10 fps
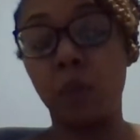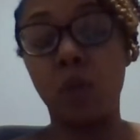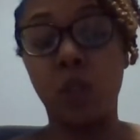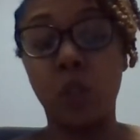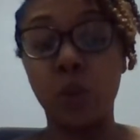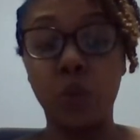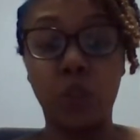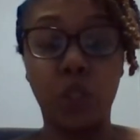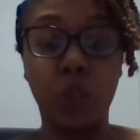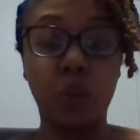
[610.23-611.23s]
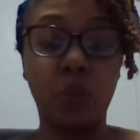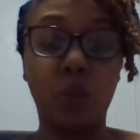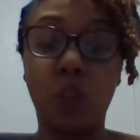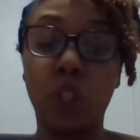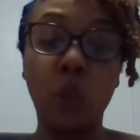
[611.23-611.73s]
sort of truth to you,
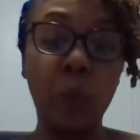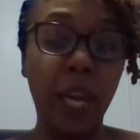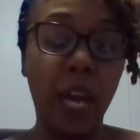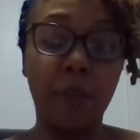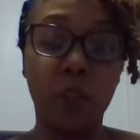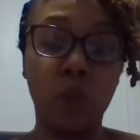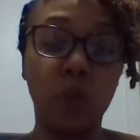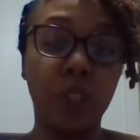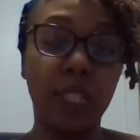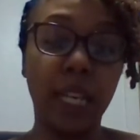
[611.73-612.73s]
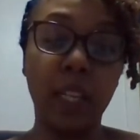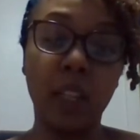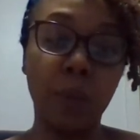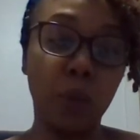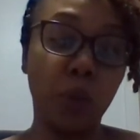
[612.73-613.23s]
or you may have a truth to say to
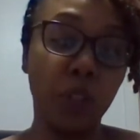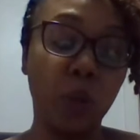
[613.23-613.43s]
them, Taurus.